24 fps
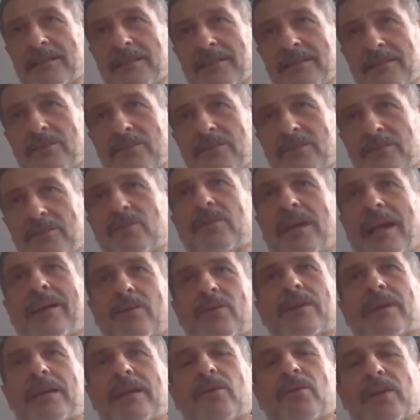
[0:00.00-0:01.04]
all
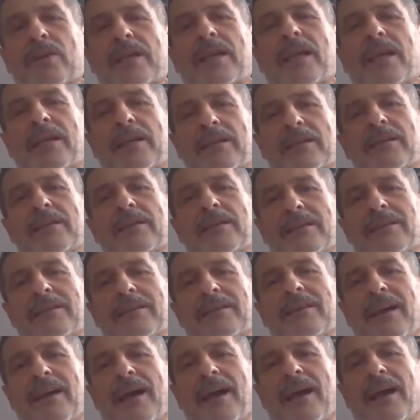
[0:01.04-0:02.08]
other,
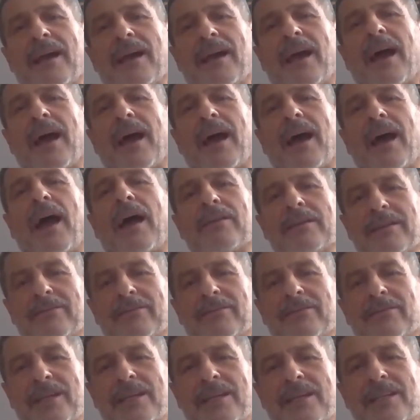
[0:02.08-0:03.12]
okay,
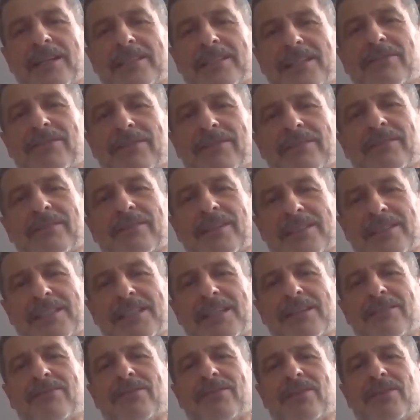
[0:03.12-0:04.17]
we
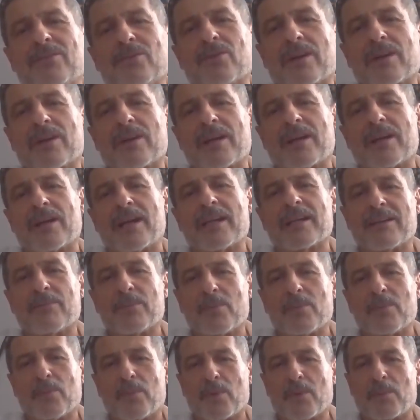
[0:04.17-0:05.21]
receive, or
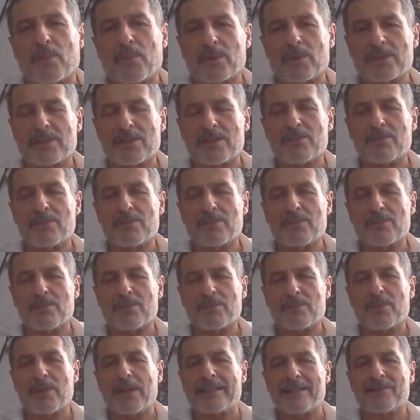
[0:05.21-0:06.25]
I have
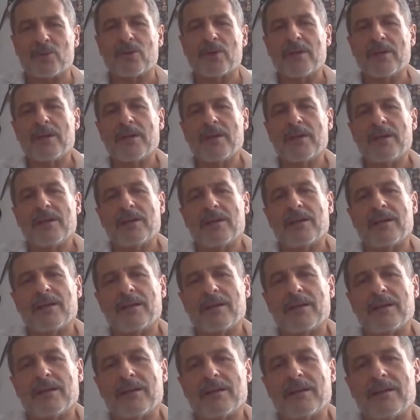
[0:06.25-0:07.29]
possibility to
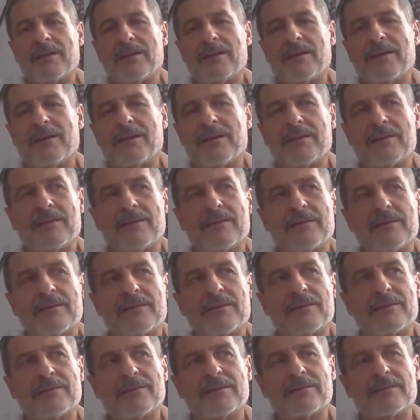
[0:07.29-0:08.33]

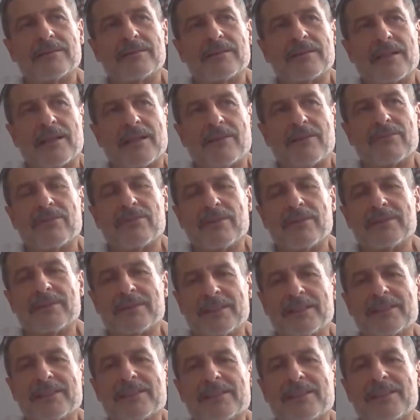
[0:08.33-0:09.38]

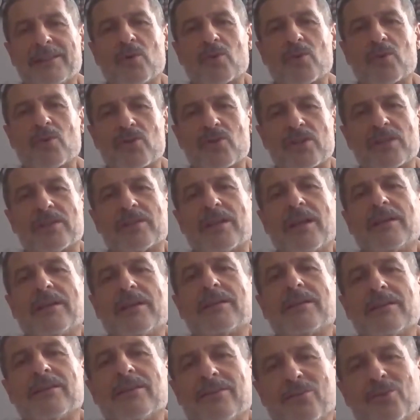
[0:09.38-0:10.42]
have this
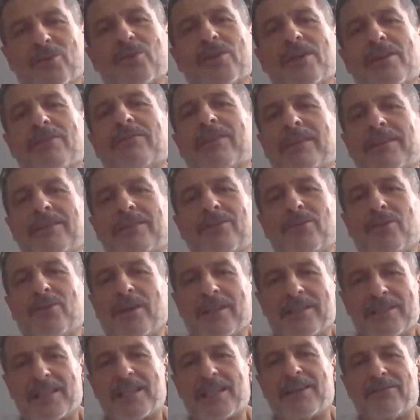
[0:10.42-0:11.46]
emotion
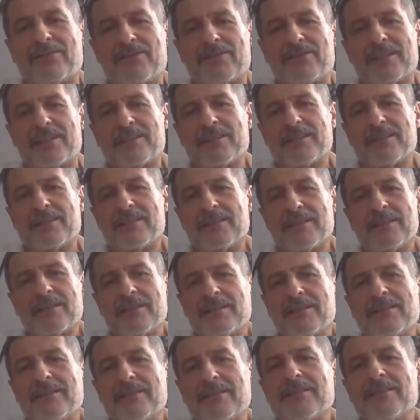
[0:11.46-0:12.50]
only when you are
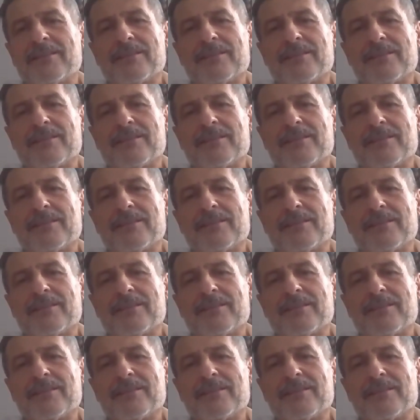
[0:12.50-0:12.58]
saved.